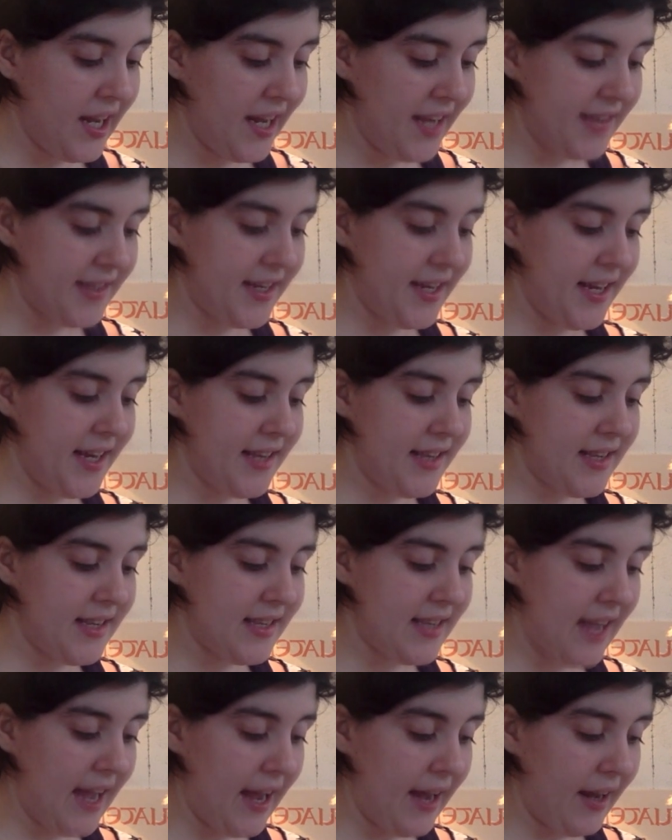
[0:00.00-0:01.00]
his keys in
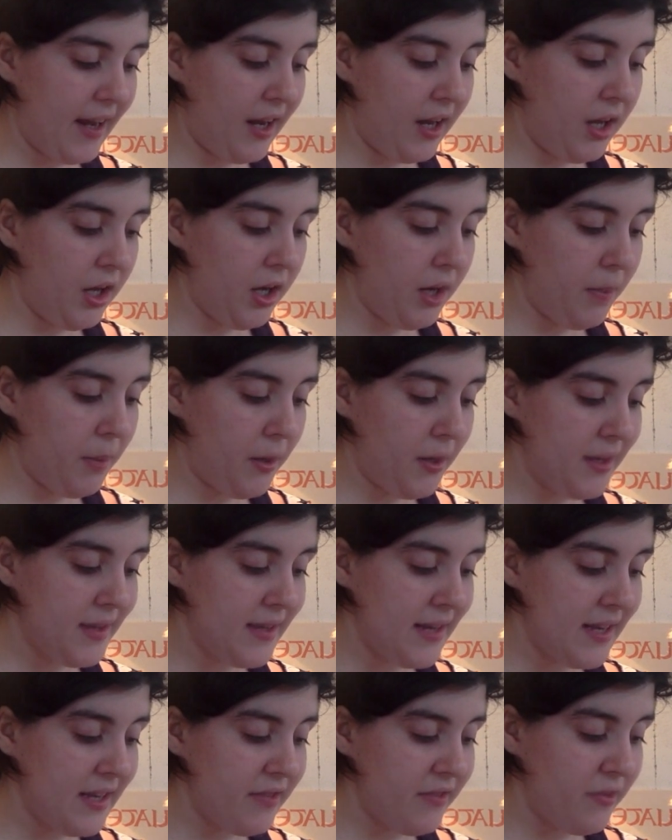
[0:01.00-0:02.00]
his hand, and a look upon his
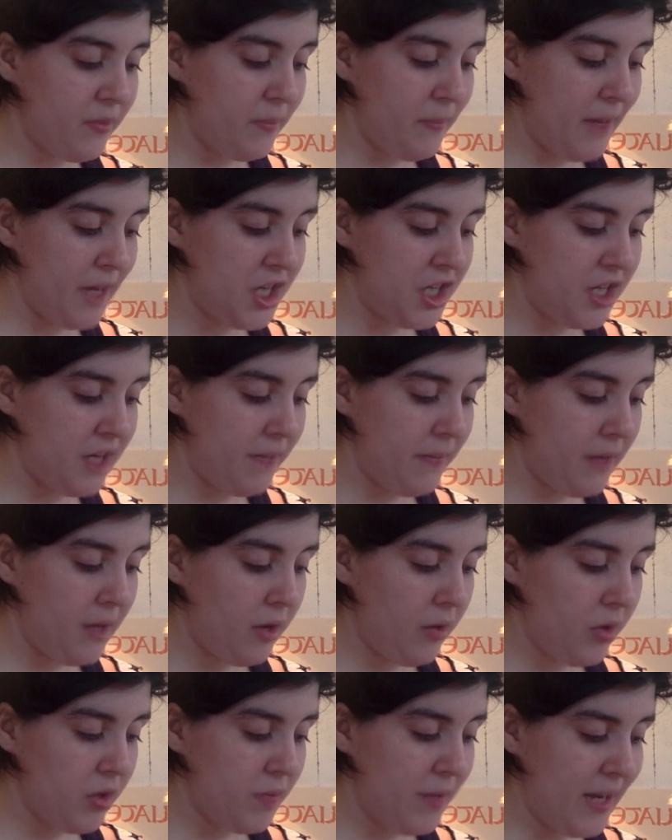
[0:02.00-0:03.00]
face
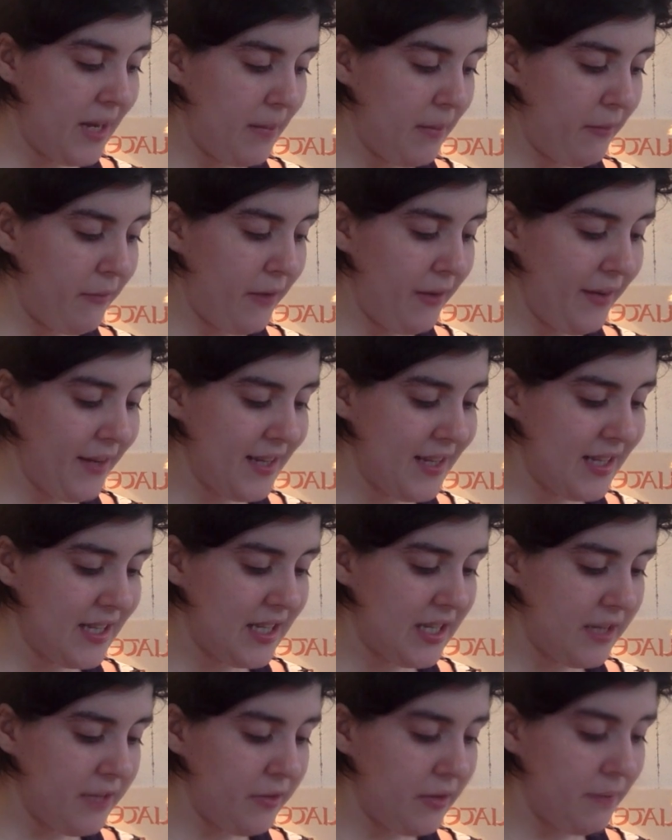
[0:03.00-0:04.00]
which made him a very
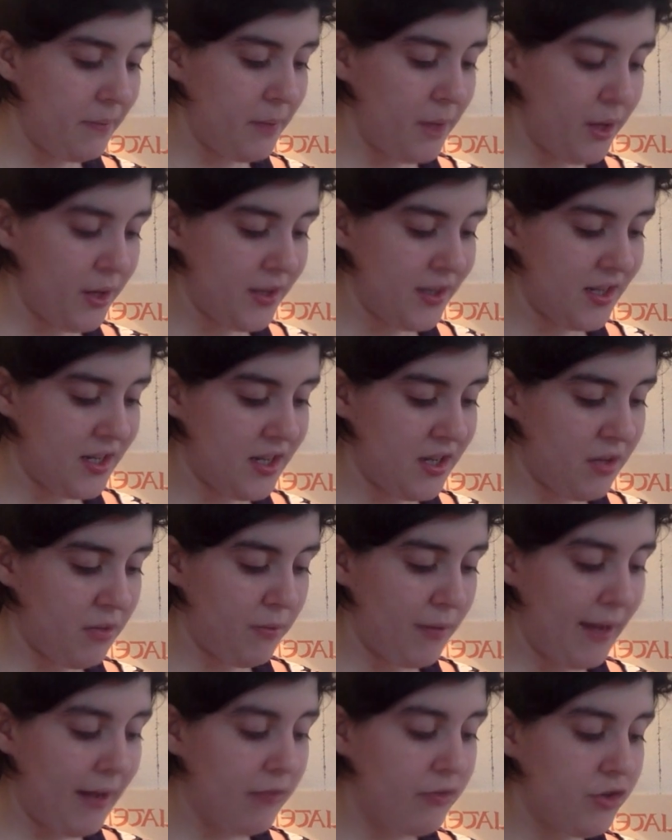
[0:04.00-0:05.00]
different person to the
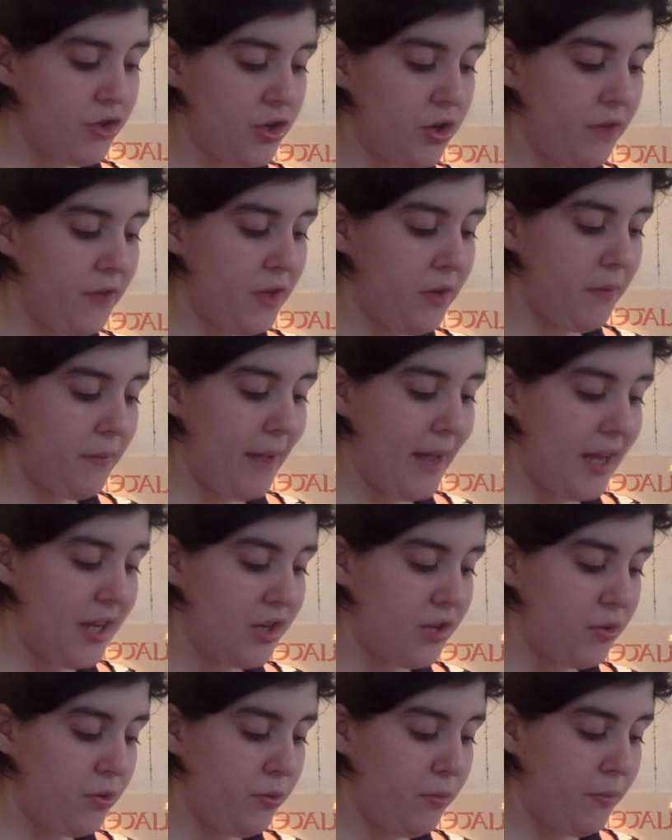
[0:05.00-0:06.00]
round, jovial men
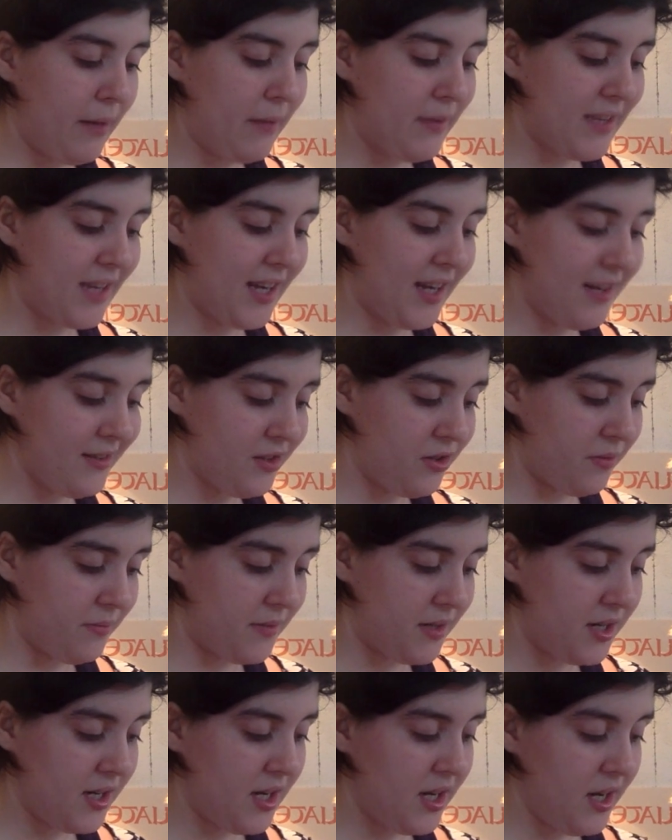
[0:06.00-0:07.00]
to whom I was accustomed.